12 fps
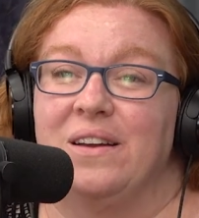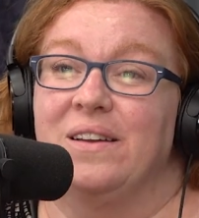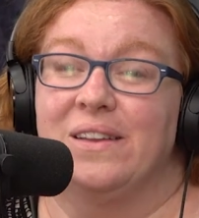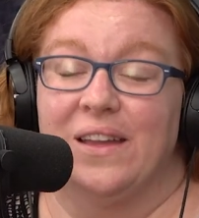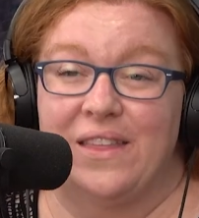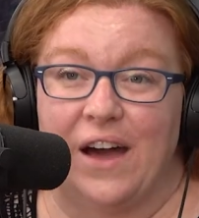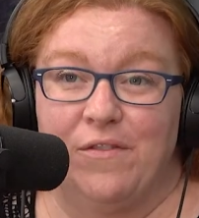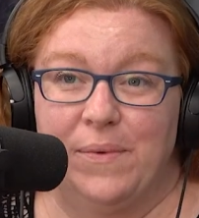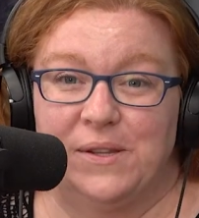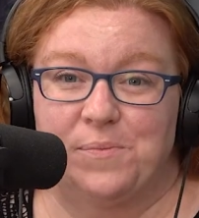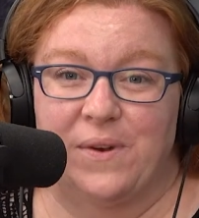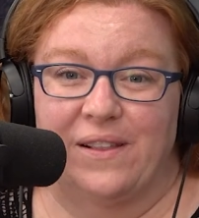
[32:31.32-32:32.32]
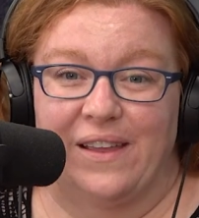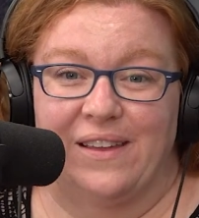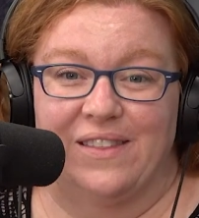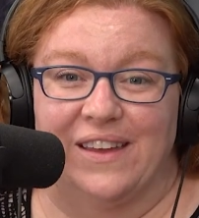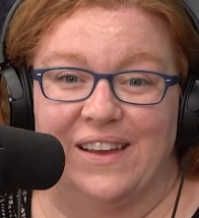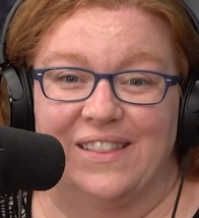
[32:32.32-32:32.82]
Yeah, the alphabet's pretty
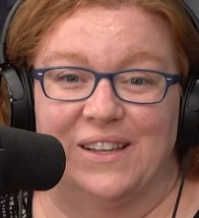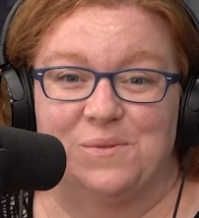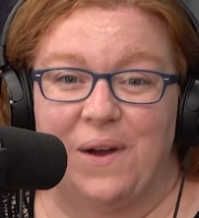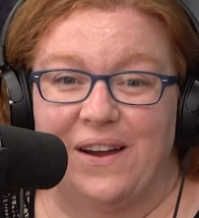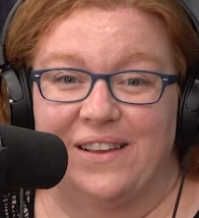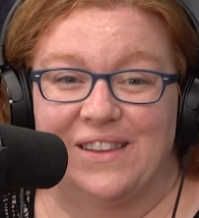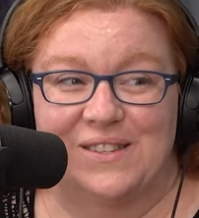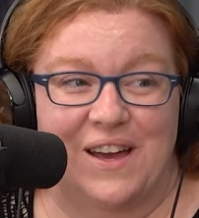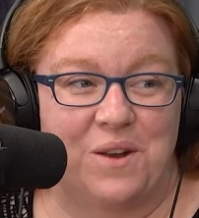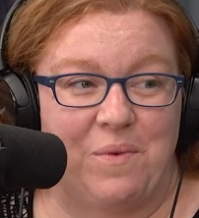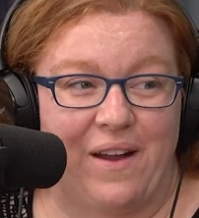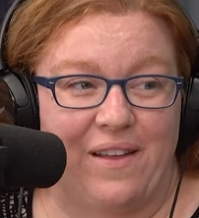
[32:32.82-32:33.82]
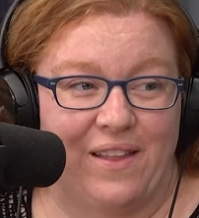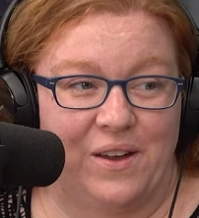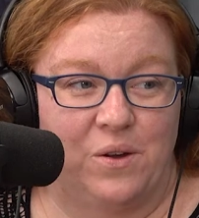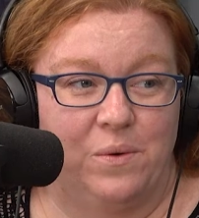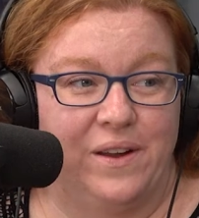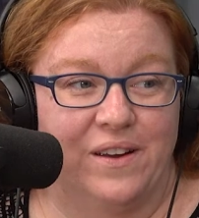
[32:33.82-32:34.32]
lengthy, and that's kind of why I
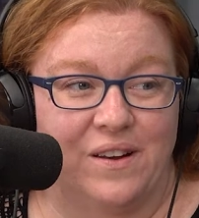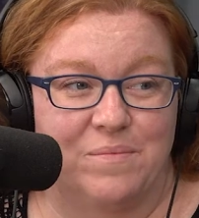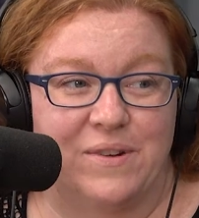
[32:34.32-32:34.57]
like queer,